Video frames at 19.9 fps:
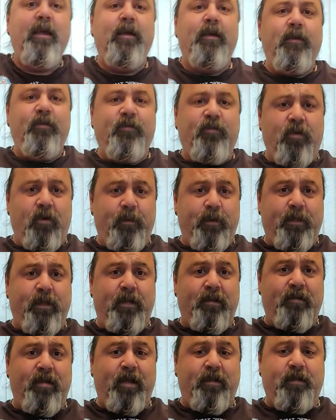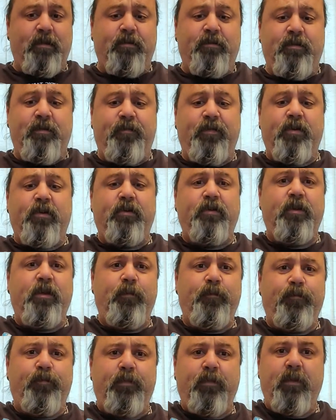Sorry about that technical difficulty.
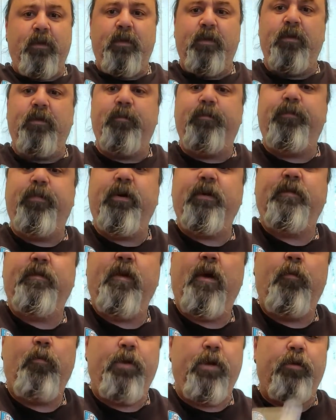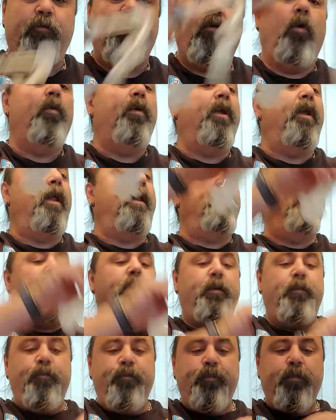But we're going to roll with it
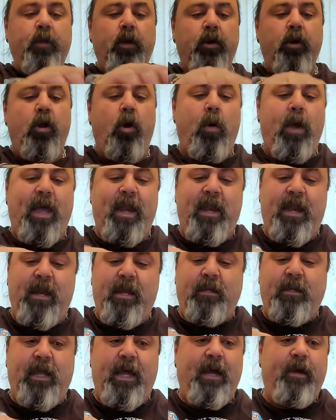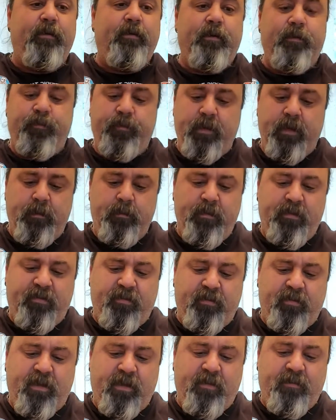anyway. No editing allowed in
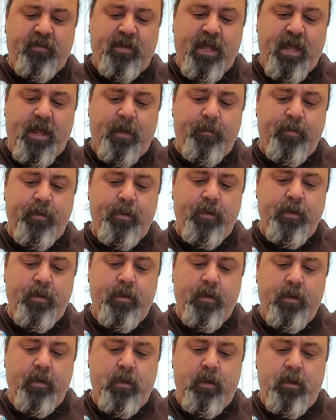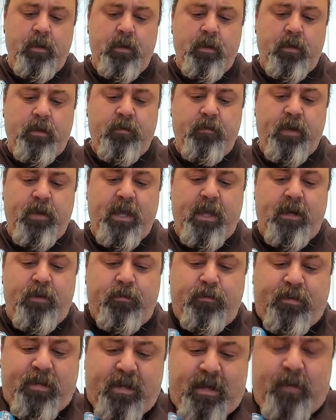Mr. T's lab. Because we ain't got
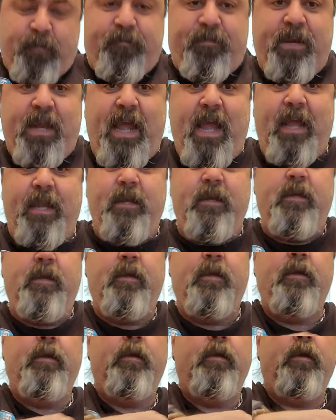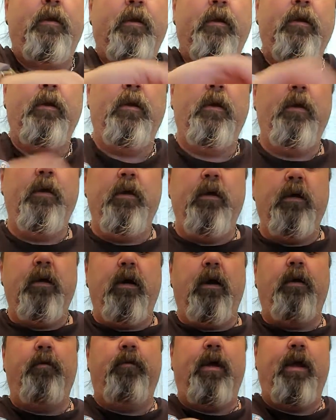no time for that.
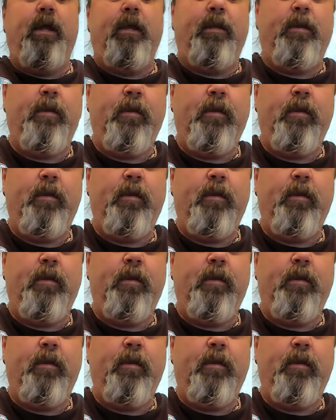All right.